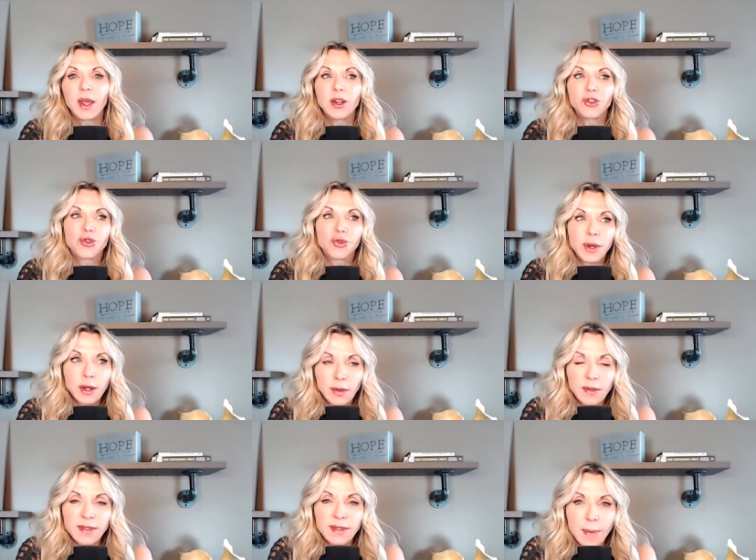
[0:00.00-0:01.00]
an
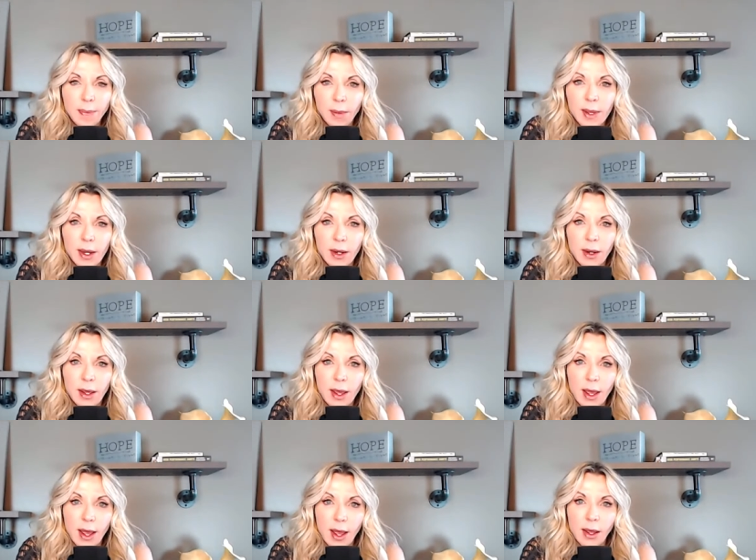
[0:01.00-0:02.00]
adrenal supplement
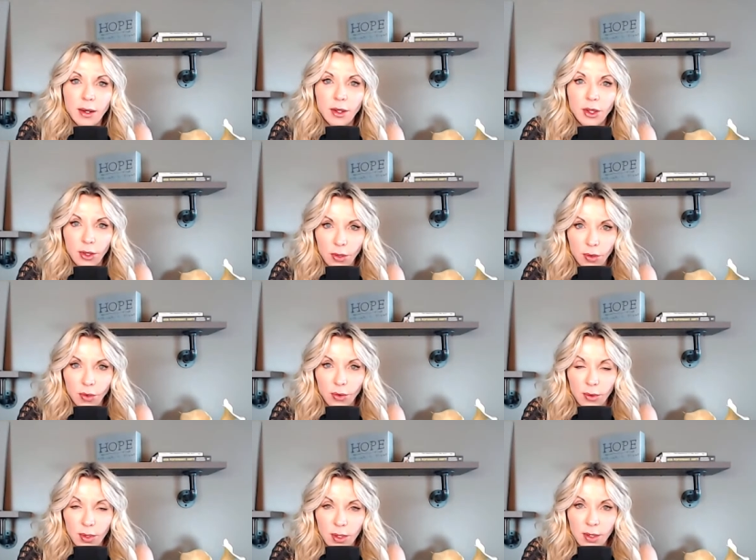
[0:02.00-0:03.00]
at
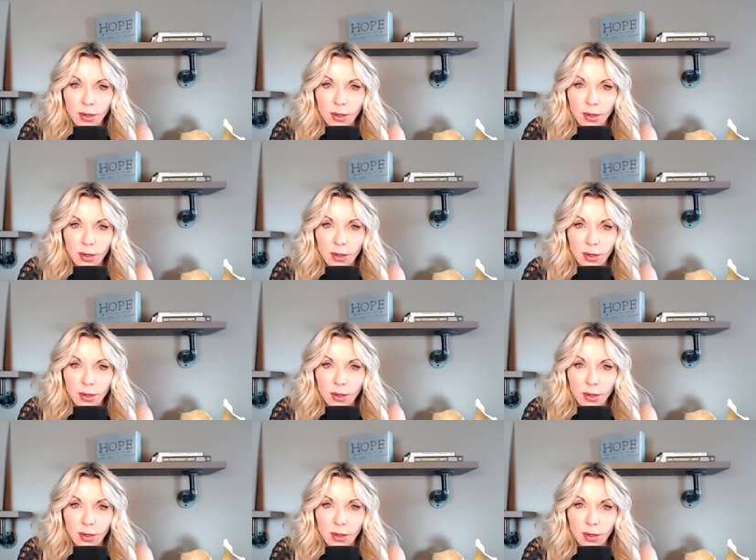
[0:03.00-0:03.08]
you